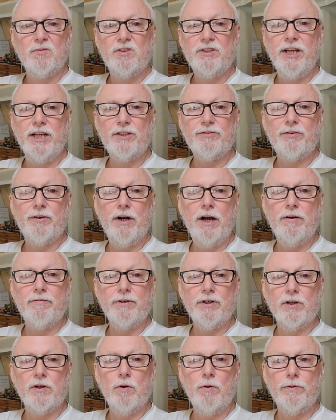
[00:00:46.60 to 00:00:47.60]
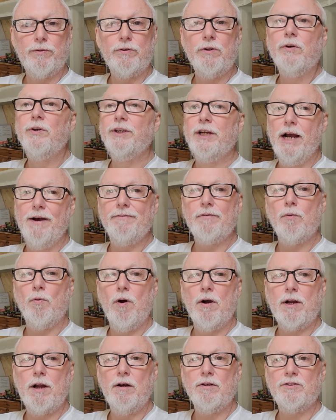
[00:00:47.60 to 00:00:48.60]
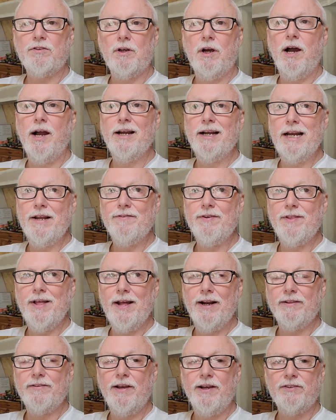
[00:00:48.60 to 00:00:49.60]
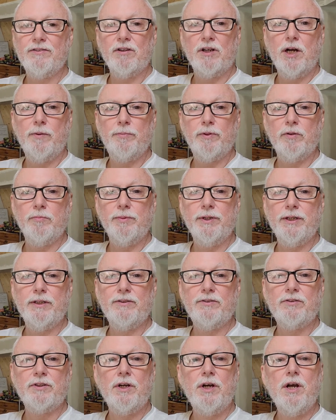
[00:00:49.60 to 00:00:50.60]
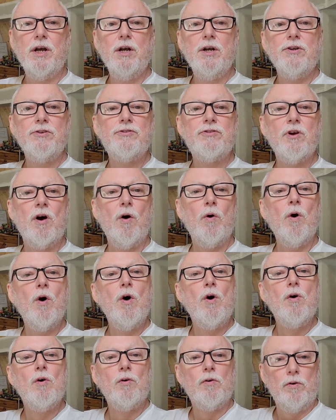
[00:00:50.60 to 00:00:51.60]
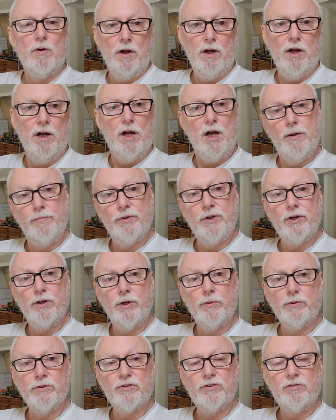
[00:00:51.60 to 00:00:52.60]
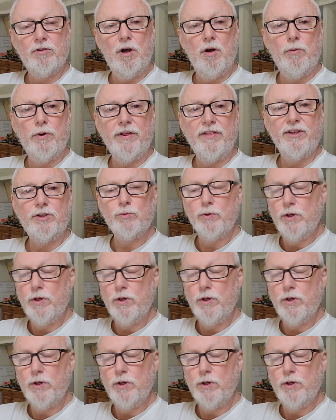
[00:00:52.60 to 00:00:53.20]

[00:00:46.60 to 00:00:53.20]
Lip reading: takes forever to go through, and you have to walk outside, and even then it takes a couple of minutes. So I'm going to install one of these